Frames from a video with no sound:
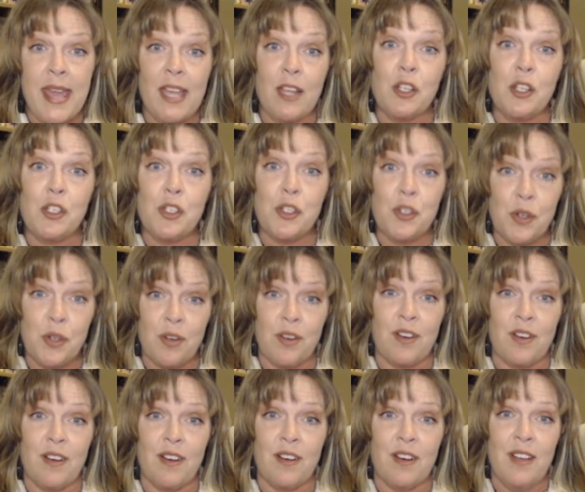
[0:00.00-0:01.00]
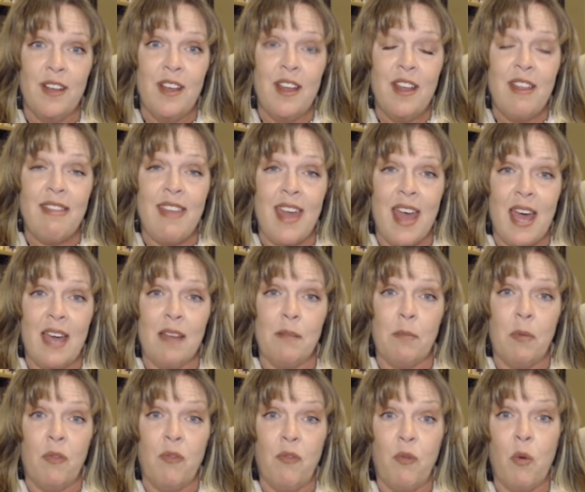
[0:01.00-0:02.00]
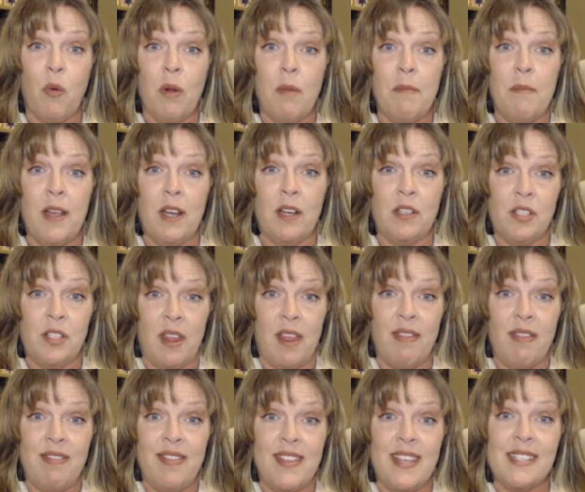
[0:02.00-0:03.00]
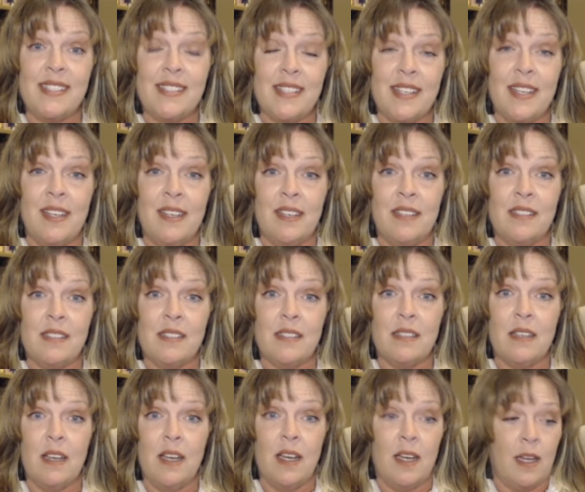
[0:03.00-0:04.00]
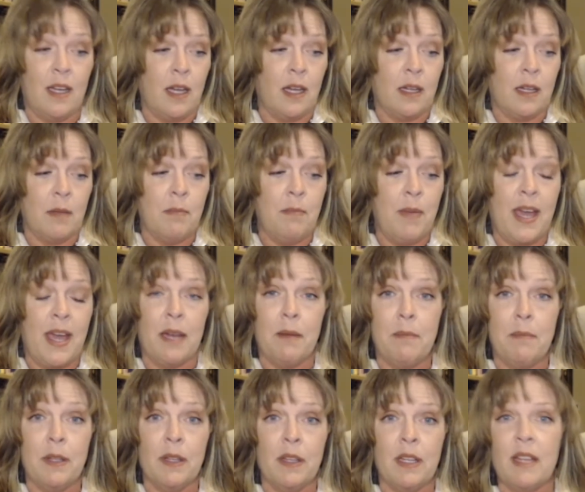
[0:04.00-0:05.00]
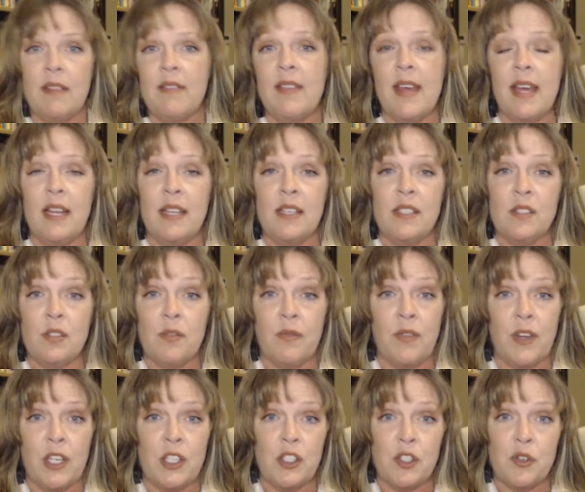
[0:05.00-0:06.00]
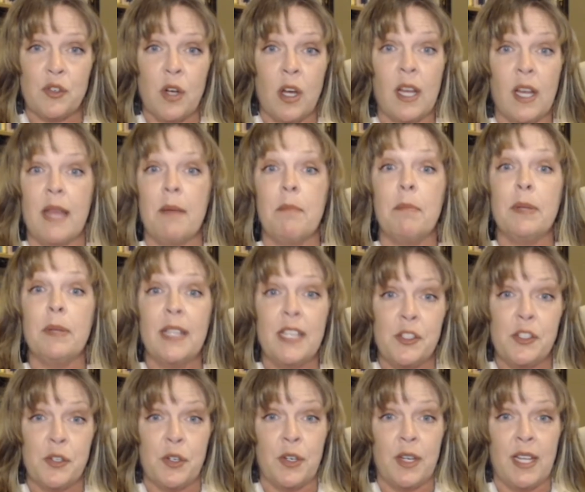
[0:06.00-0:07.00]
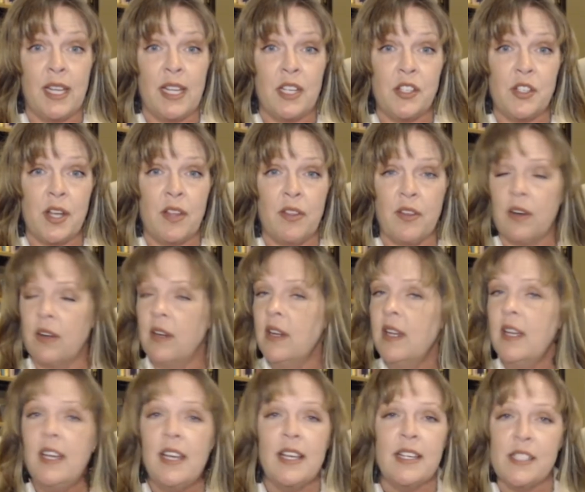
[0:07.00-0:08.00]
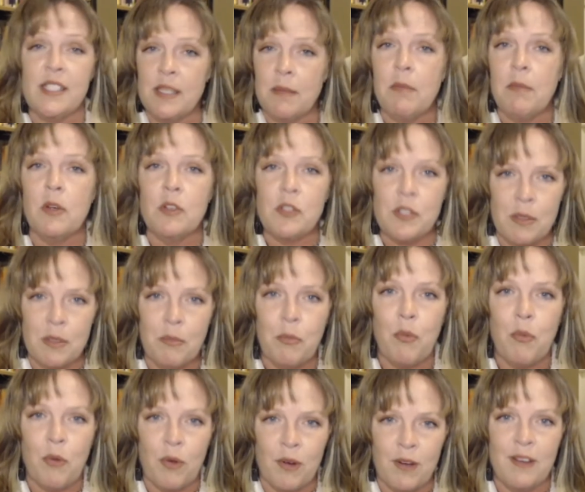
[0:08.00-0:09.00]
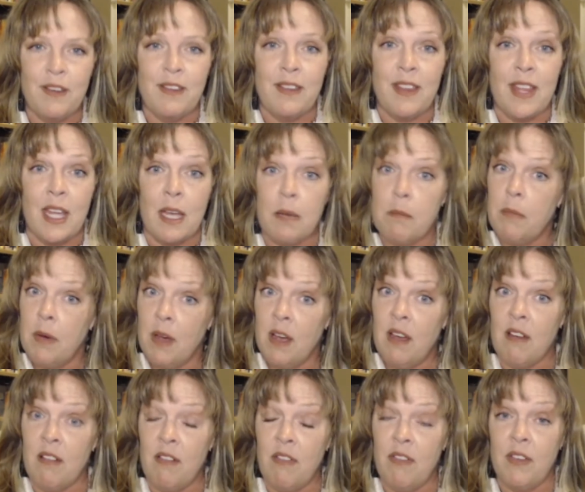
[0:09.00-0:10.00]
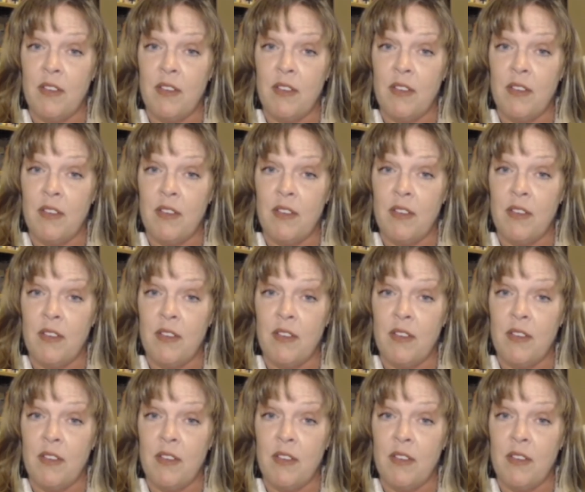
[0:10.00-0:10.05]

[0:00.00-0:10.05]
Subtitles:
sure that before marriage that this is a compatibility that is very strong, and pleasuring each other is the most important thing above